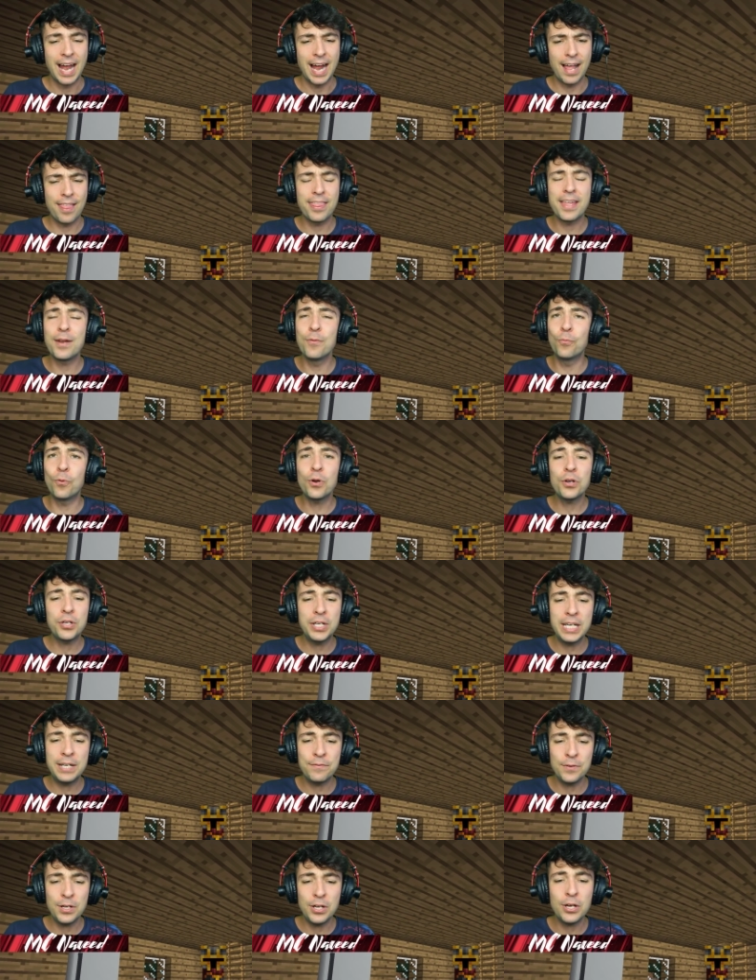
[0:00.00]
And then what
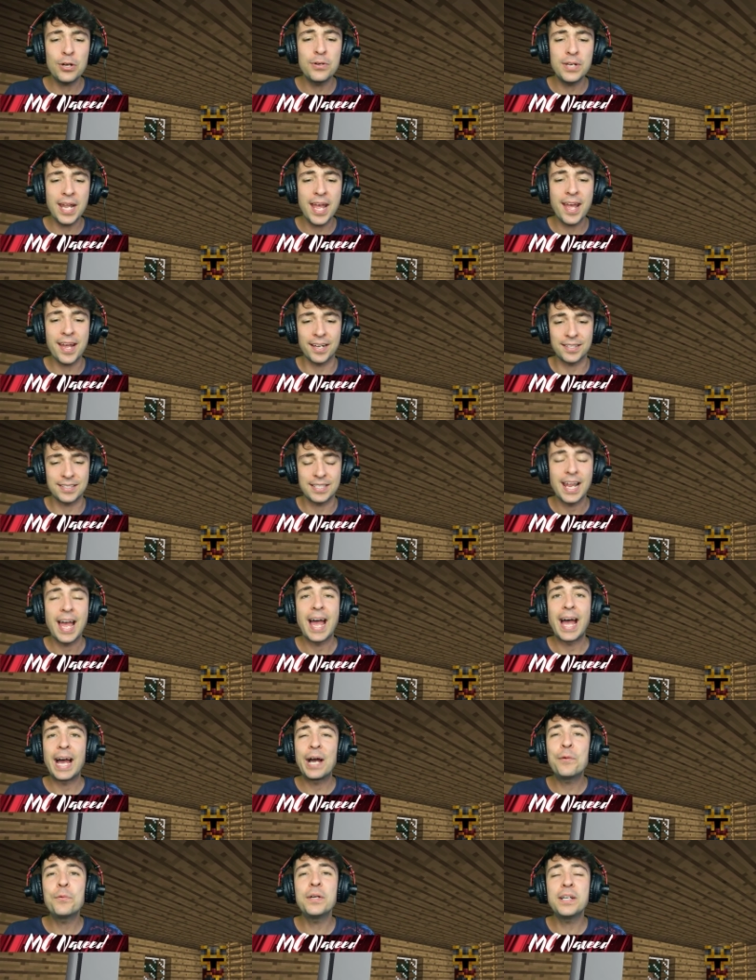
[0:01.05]
could even go next?
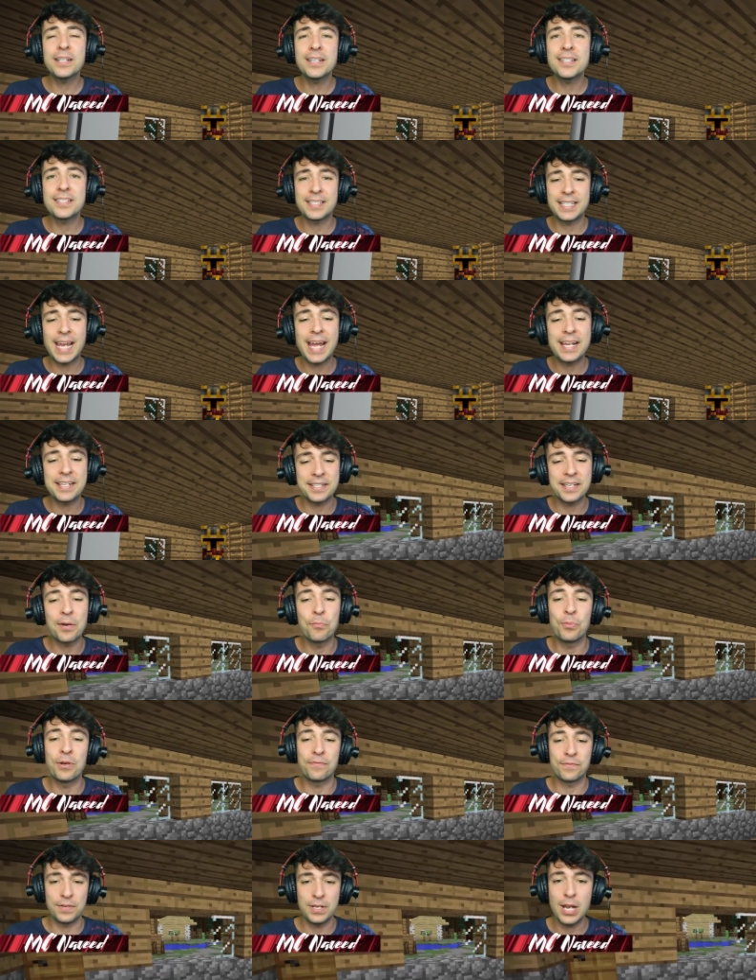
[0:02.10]
How are we going to stand up
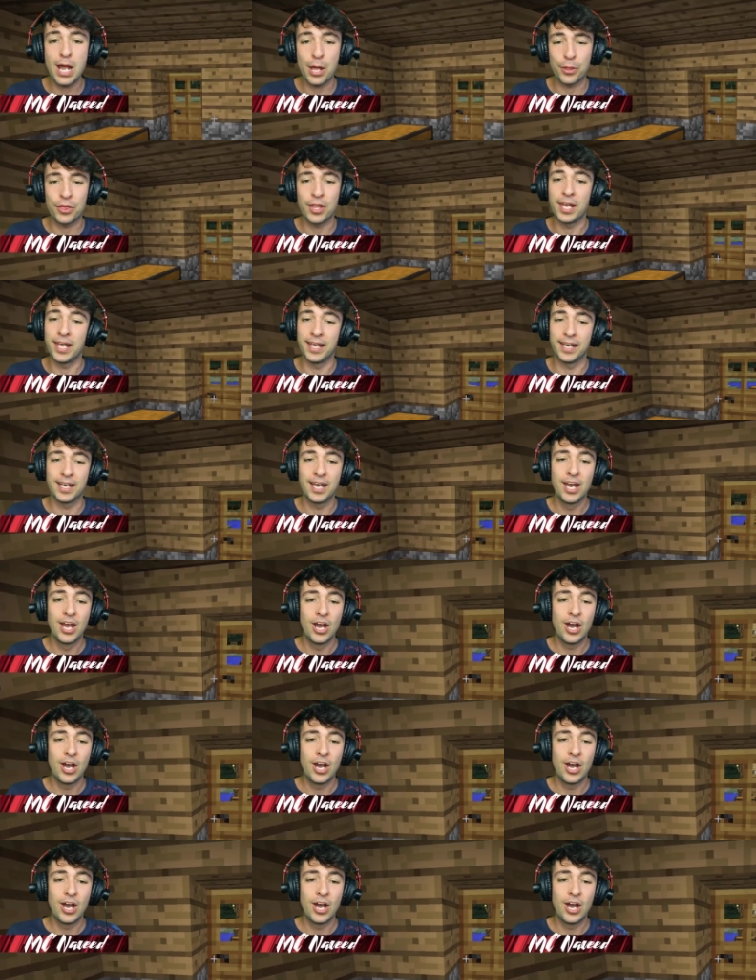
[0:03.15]
with nothing?